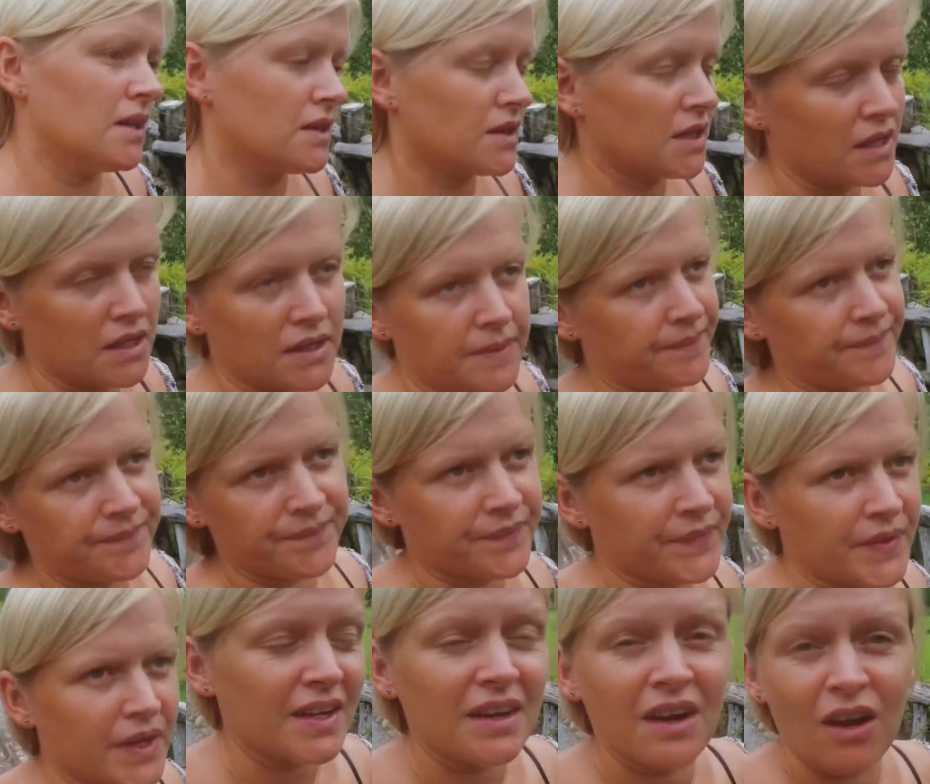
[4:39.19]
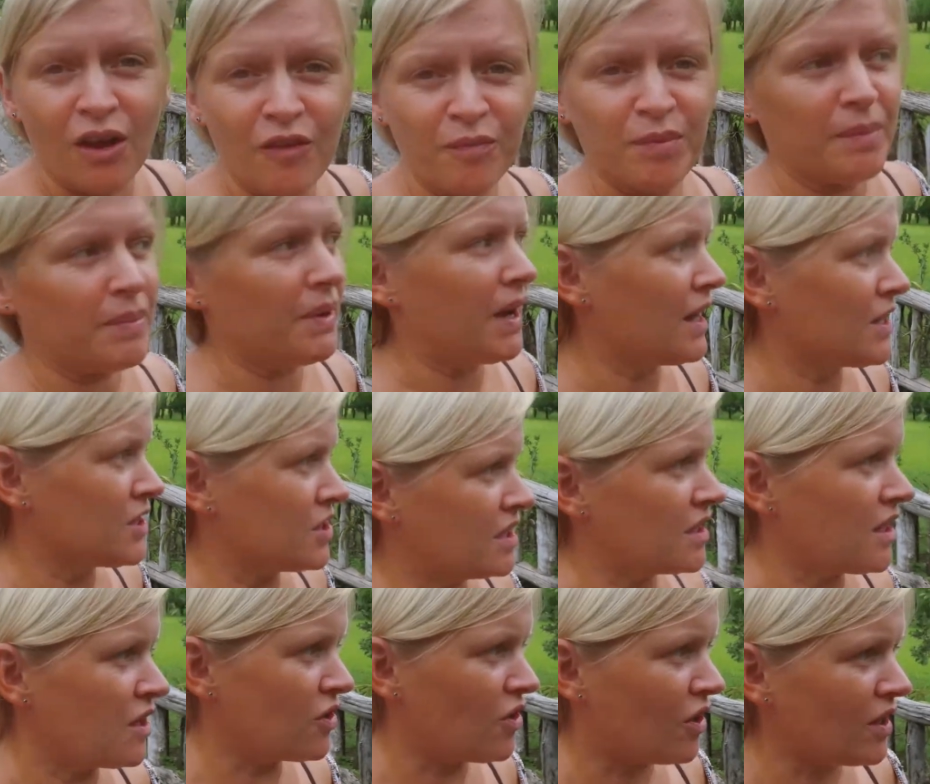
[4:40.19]
And it's like, and a lot of people
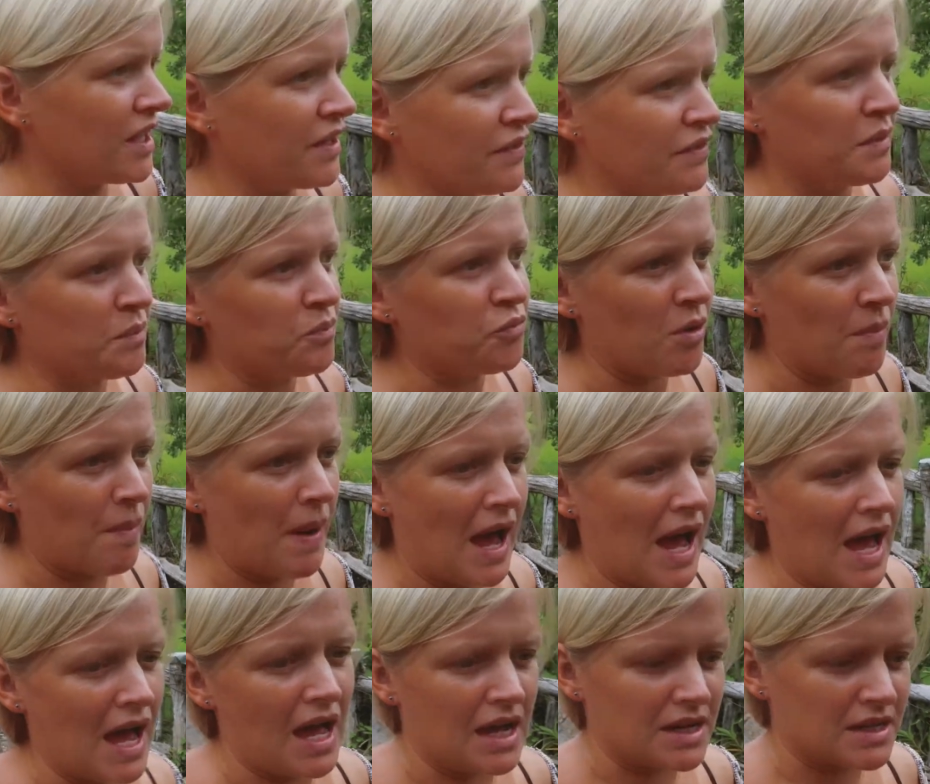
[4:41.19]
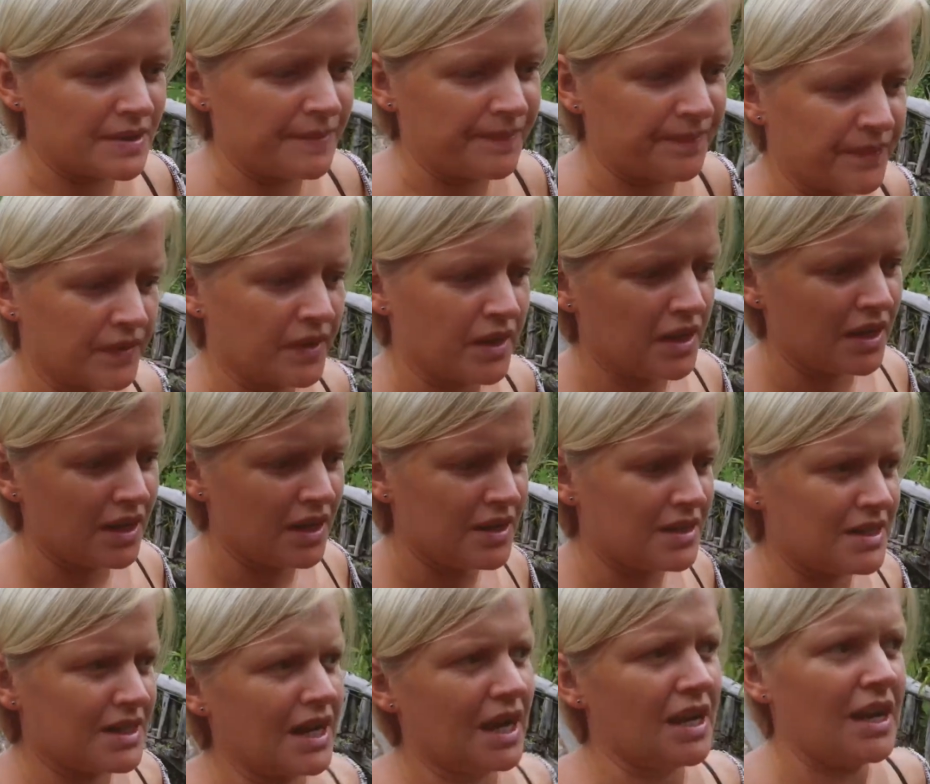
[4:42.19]
actually are not even prepared
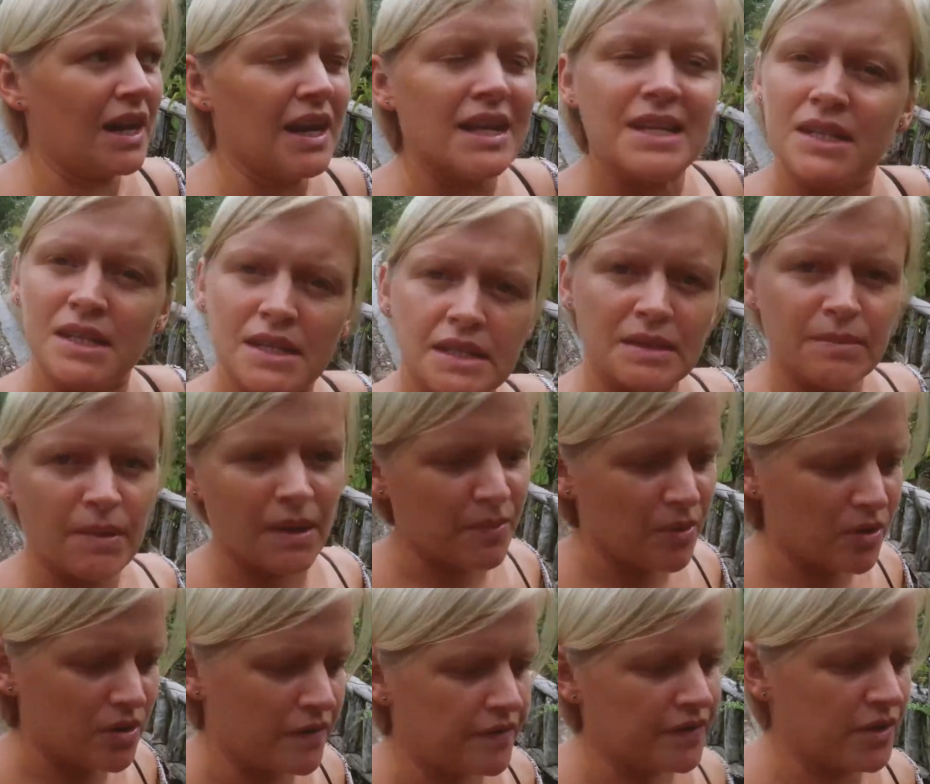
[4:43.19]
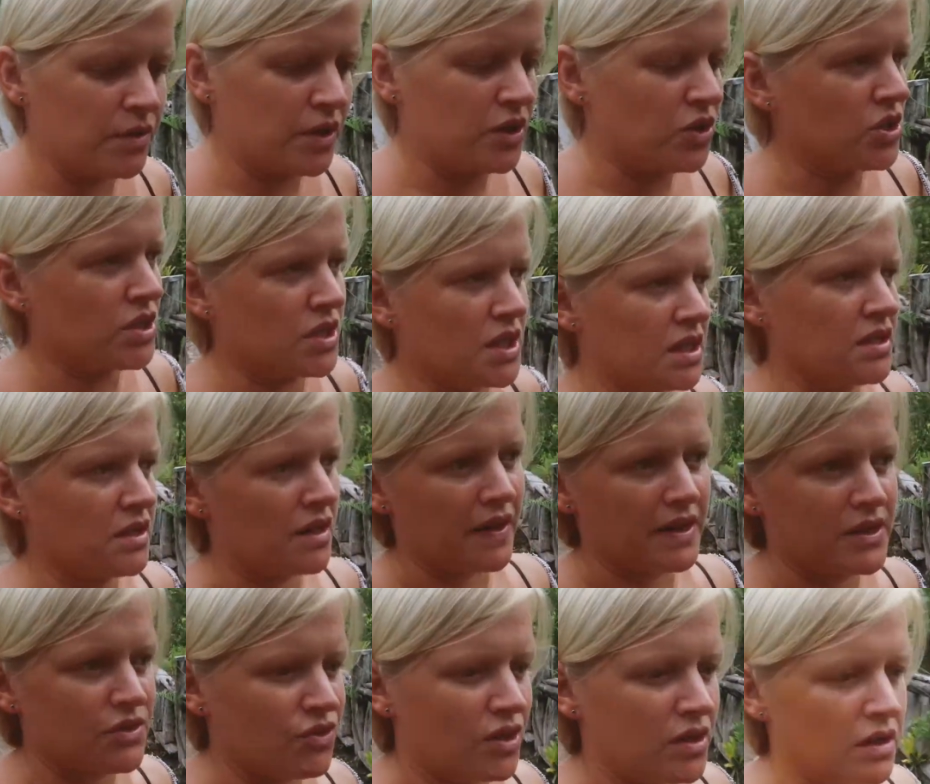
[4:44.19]
to kind of listen to my point of view. They just think that
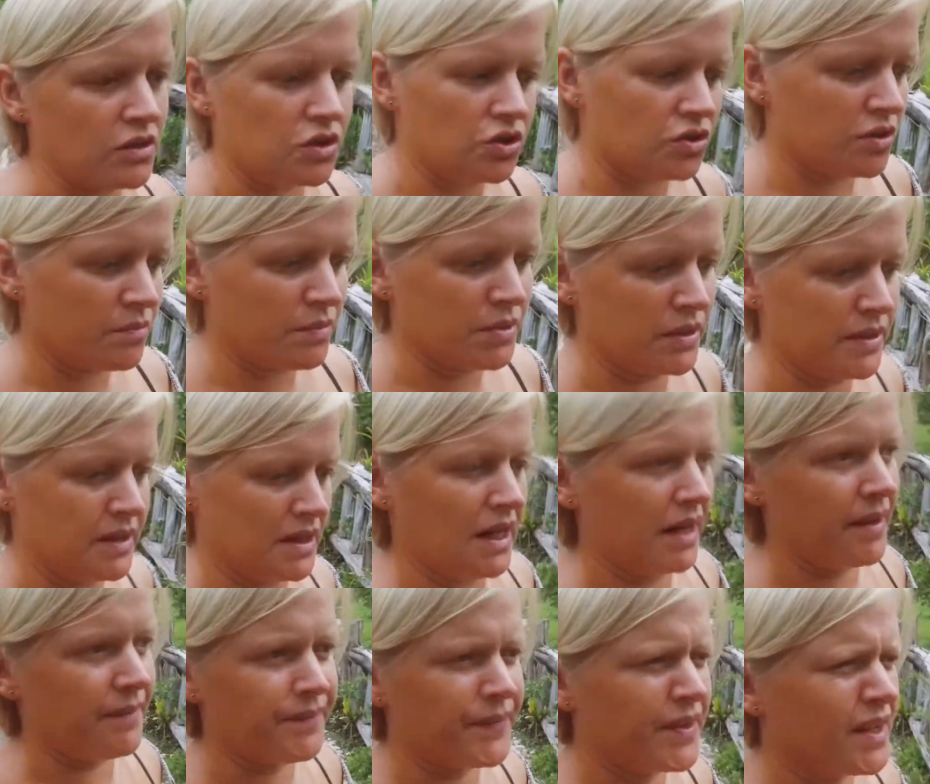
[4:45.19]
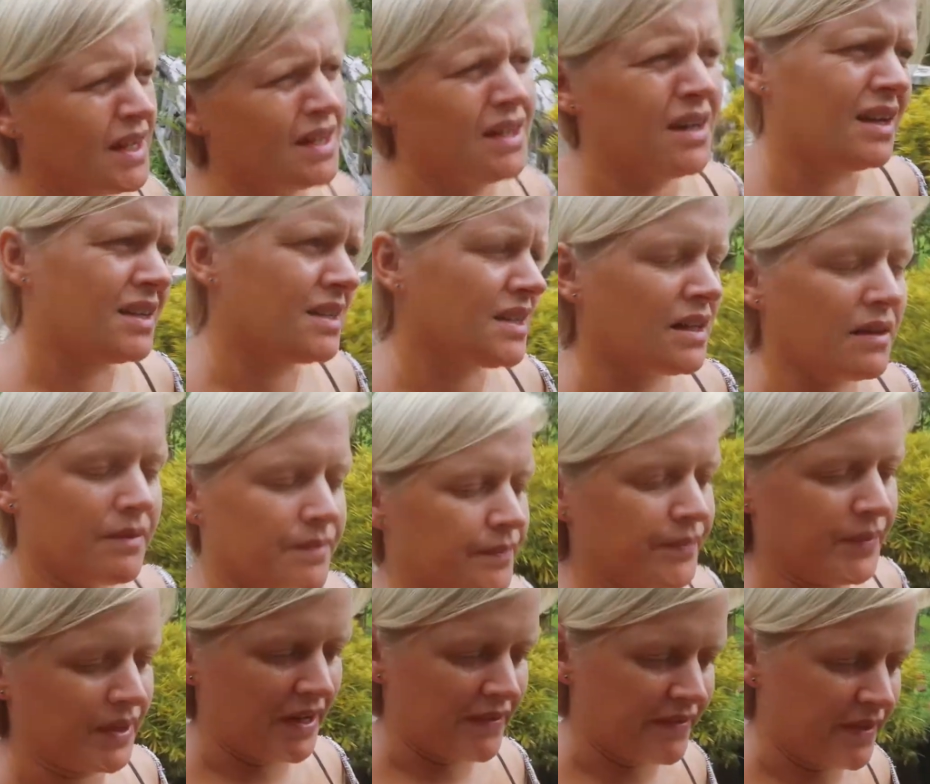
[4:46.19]
that's wrong, you shouldn't be doing that. And it's like,
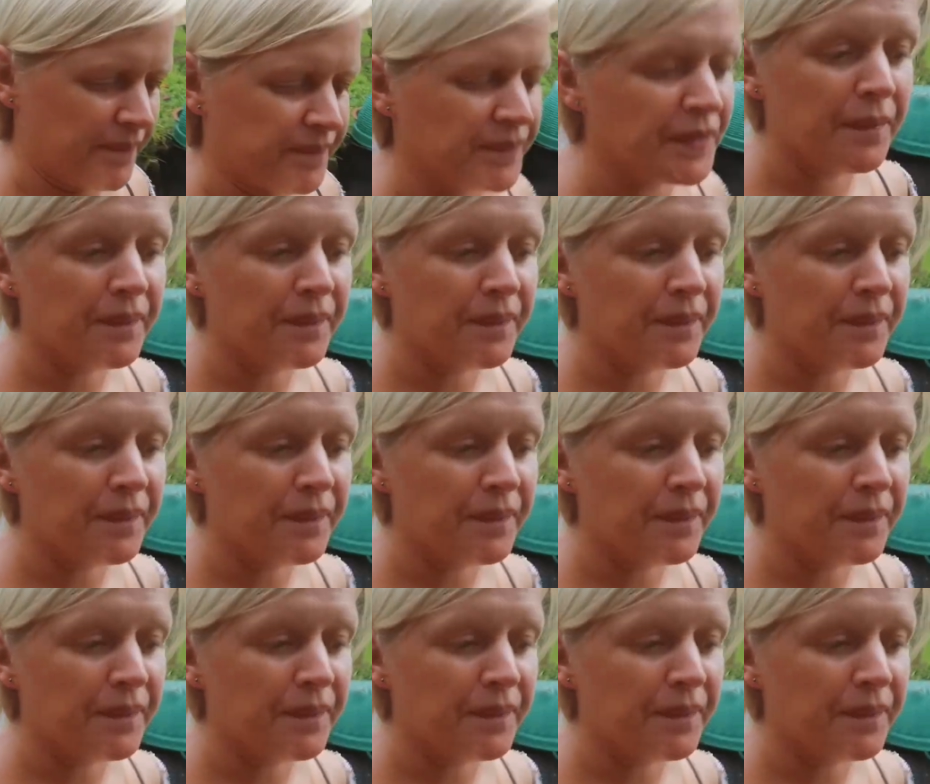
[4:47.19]
whatever.